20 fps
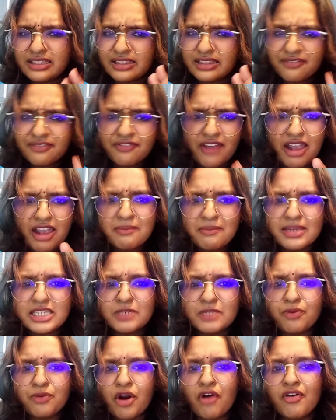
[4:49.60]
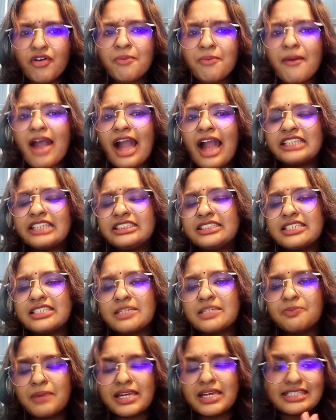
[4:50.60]
The famous proverb,
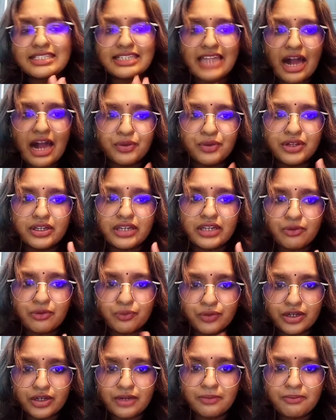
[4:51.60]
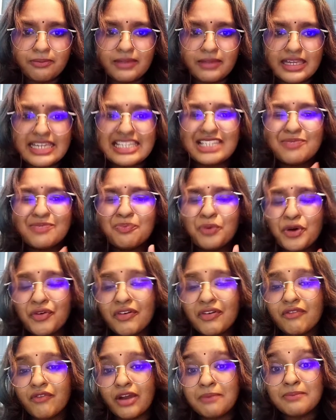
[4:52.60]
action speaks louder than word, is
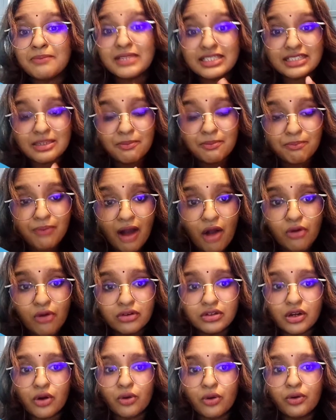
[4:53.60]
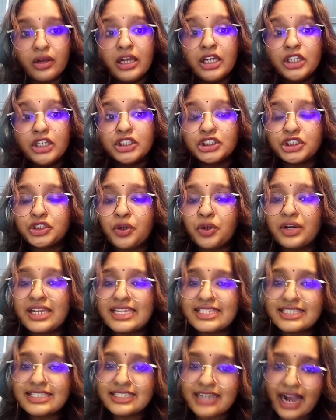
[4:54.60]
proven when Mr. Brownlow showed
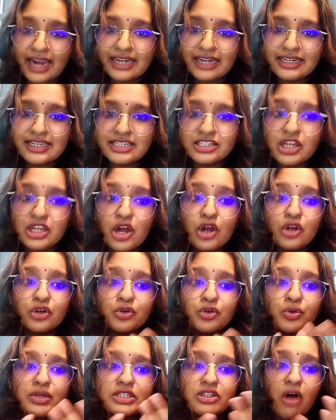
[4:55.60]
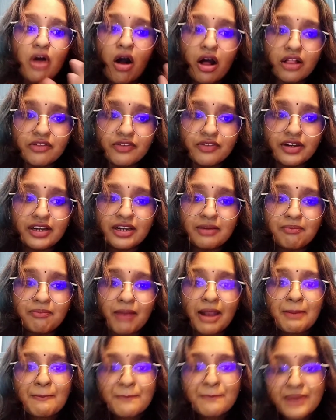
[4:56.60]
his kindness towards Oliver
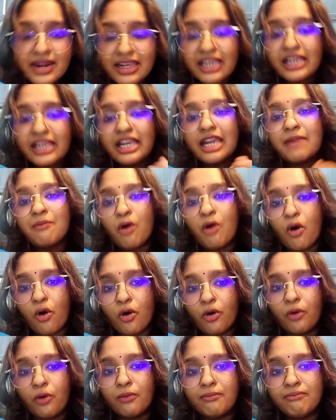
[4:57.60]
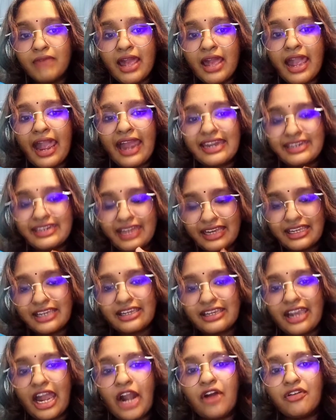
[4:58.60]
by bringing him home and
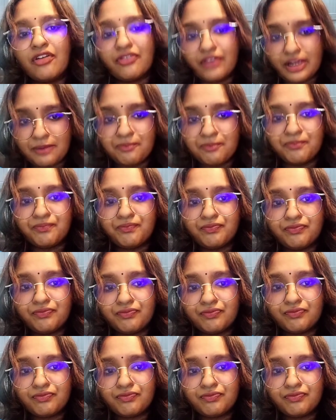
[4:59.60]
taking care of him.